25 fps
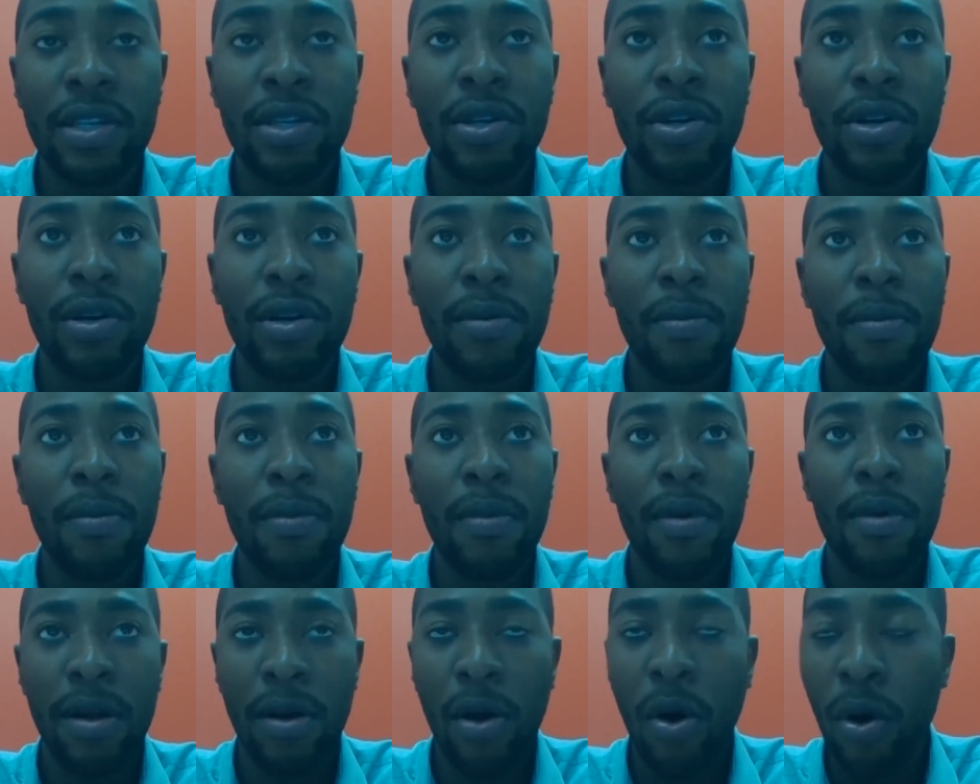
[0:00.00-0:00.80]

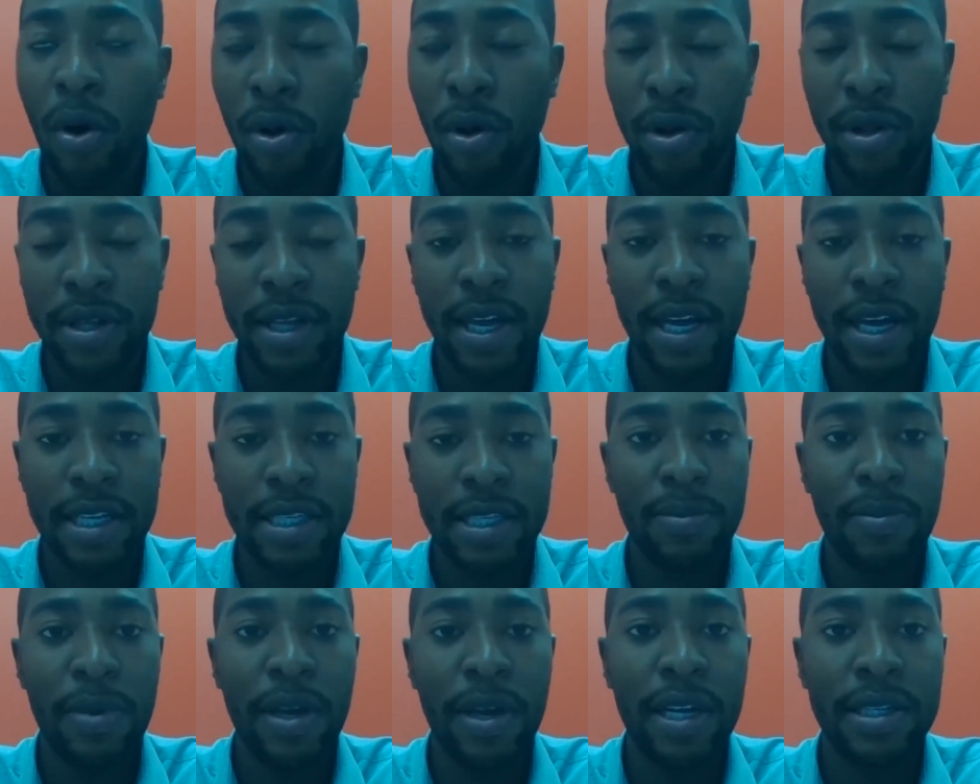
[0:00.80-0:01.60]
considered
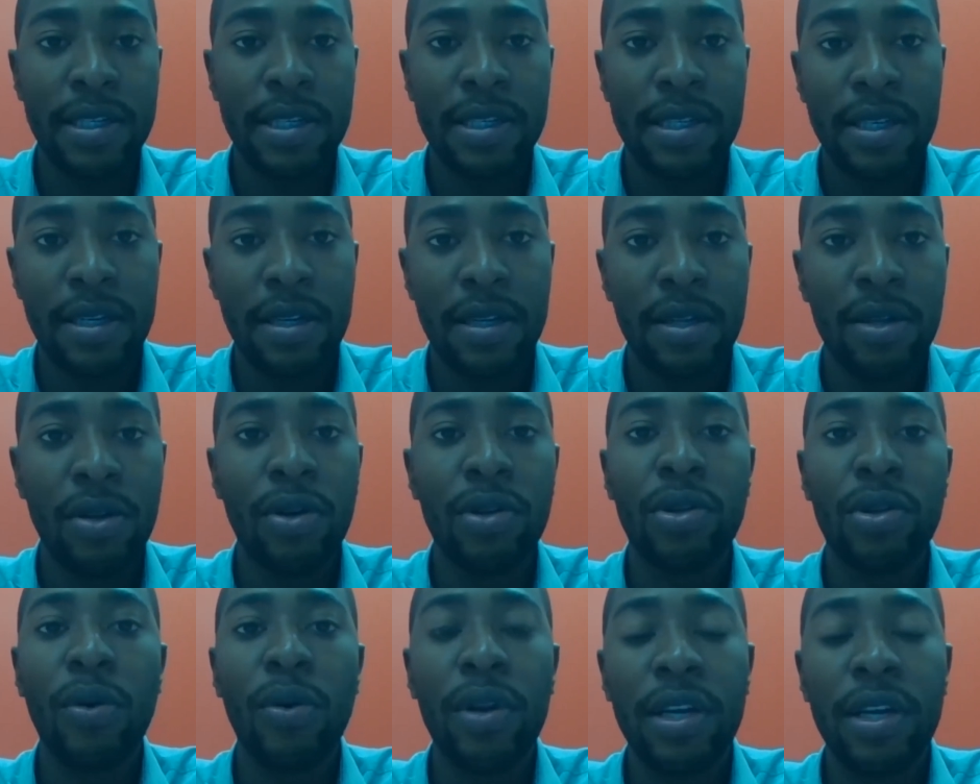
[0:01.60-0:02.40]
all the
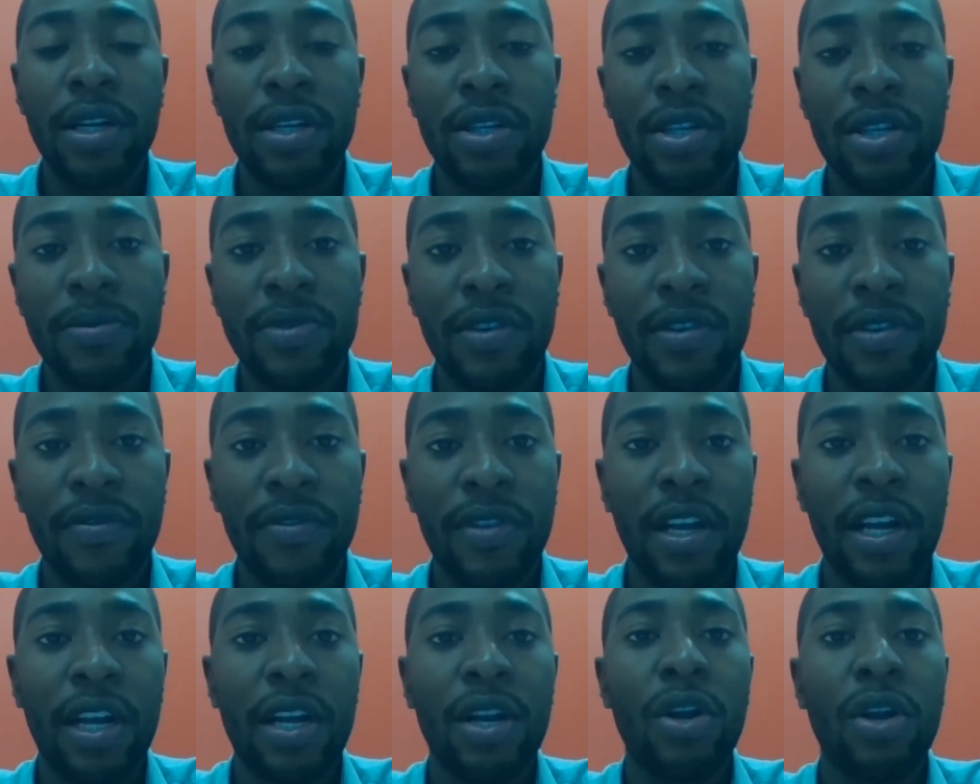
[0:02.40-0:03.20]
aspects, not only in
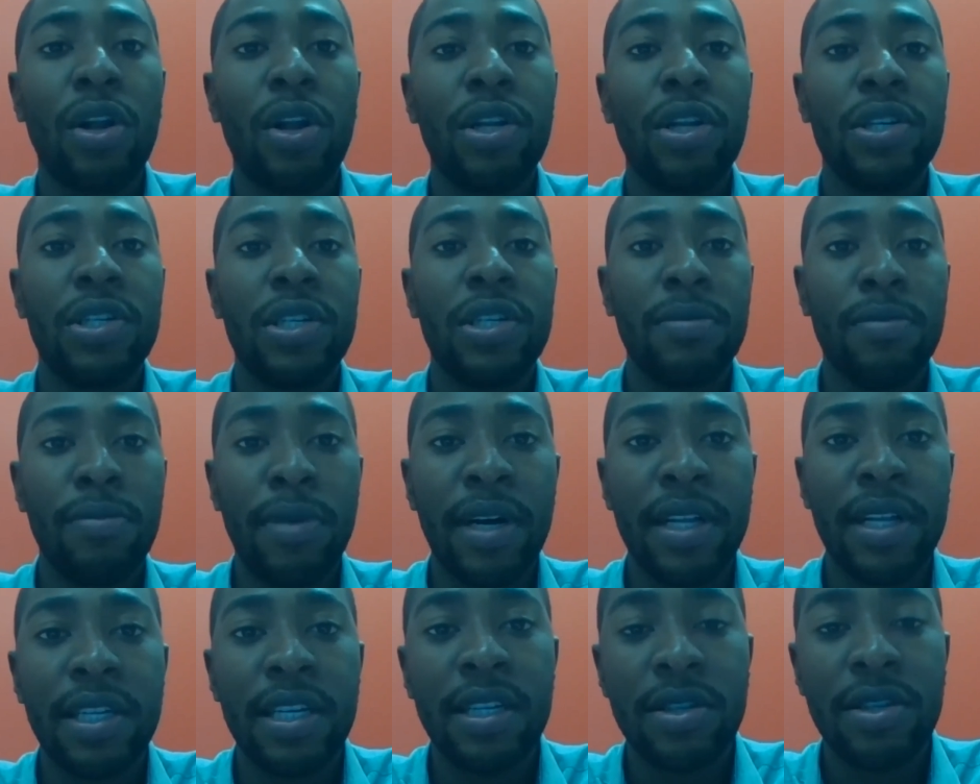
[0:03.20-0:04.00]
terms of
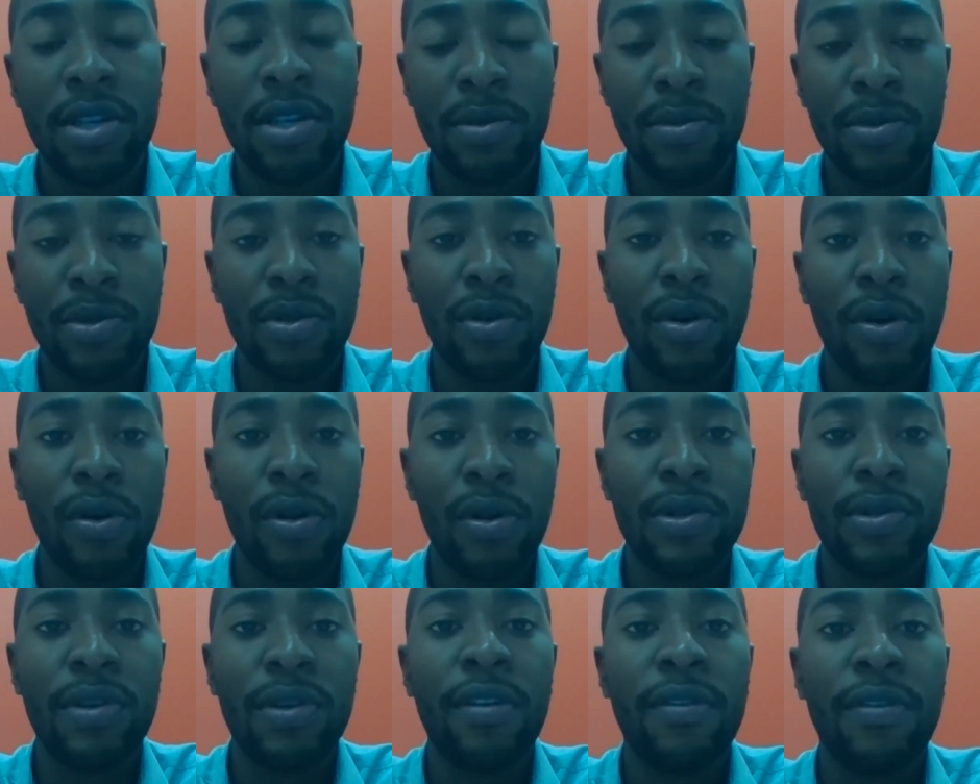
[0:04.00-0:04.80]
technology, but in
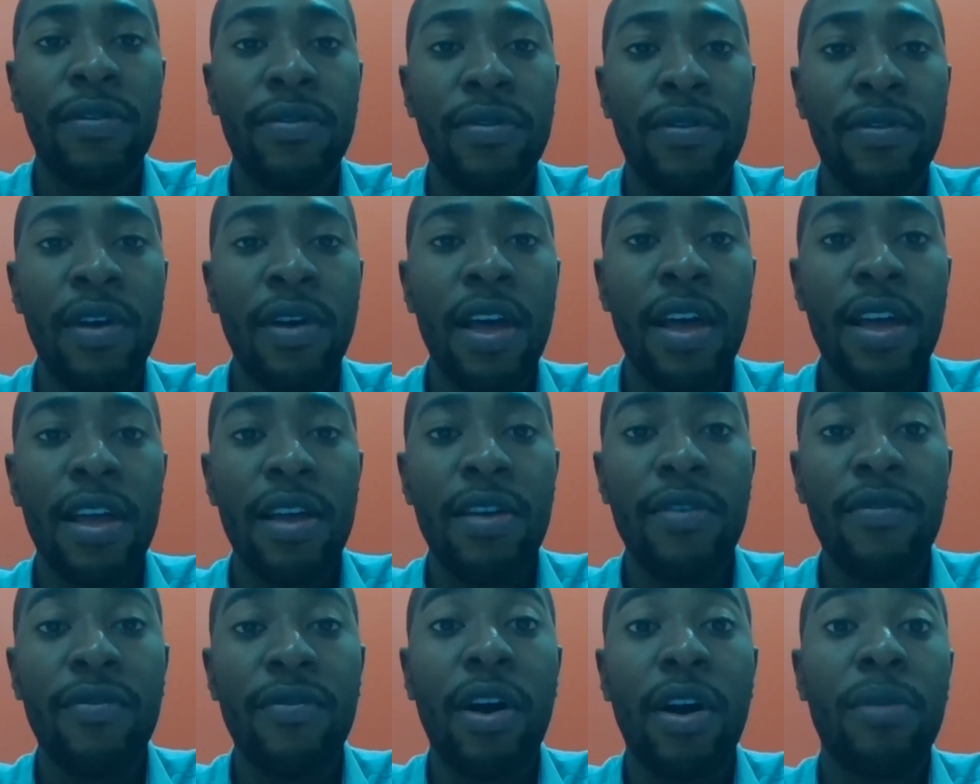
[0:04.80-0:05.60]
terms also of
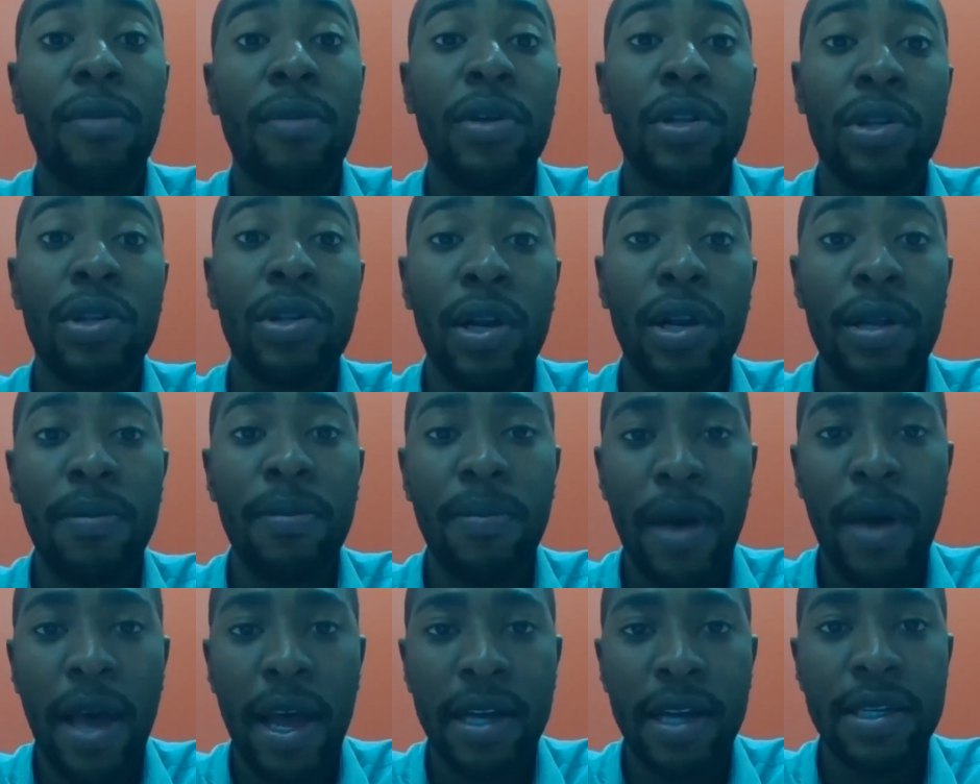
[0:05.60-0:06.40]

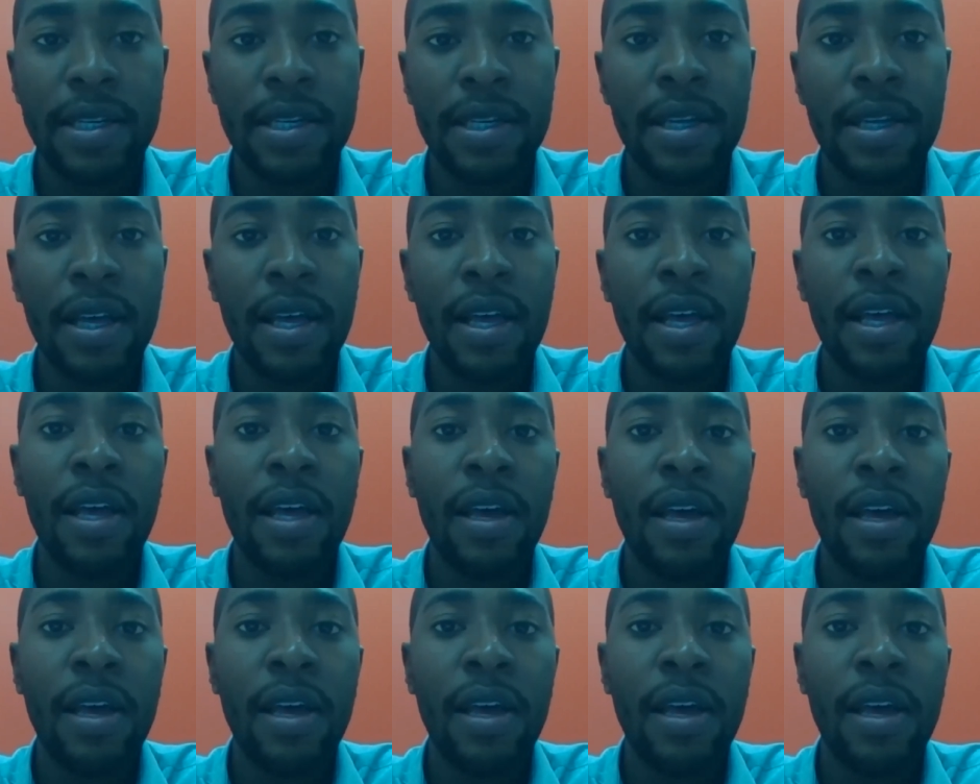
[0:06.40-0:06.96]
environmental impact.